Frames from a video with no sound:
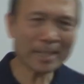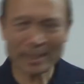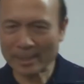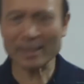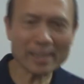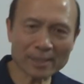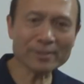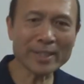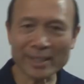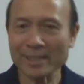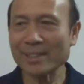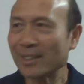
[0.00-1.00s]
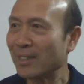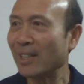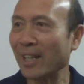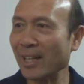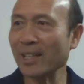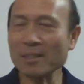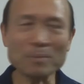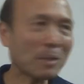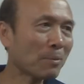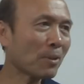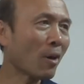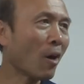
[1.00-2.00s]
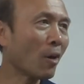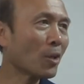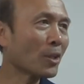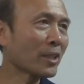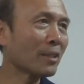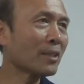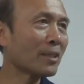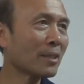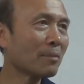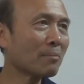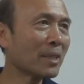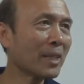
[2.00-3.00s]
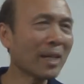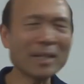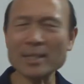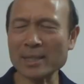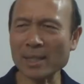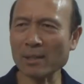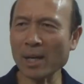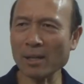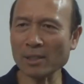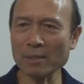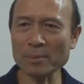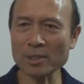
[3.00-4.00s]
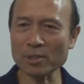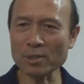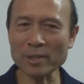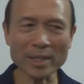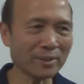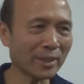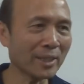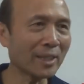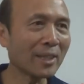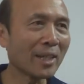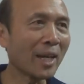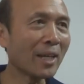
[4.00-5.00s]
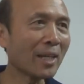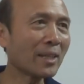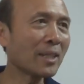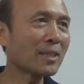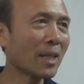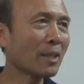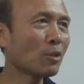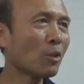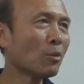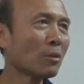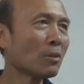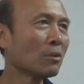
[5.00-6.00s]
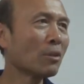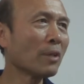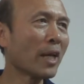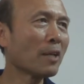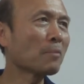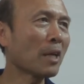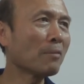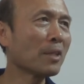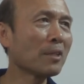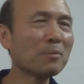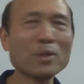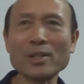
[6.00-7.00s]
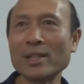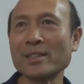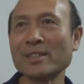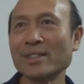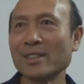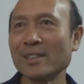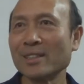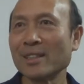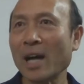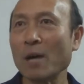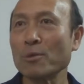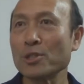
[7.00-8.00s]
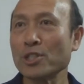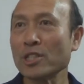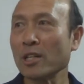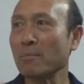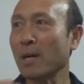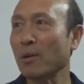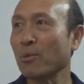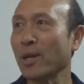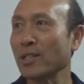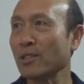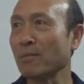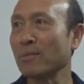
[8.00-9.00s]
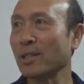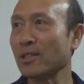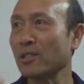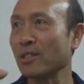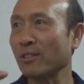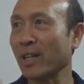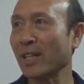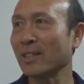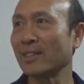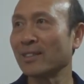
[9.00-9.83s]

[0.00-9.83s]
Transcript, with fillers: then I get angry, and then the people all look at me and then say, how come you're so angry? And then they say, don't, don't let him come anymore. I will shut my ways of ministry, right?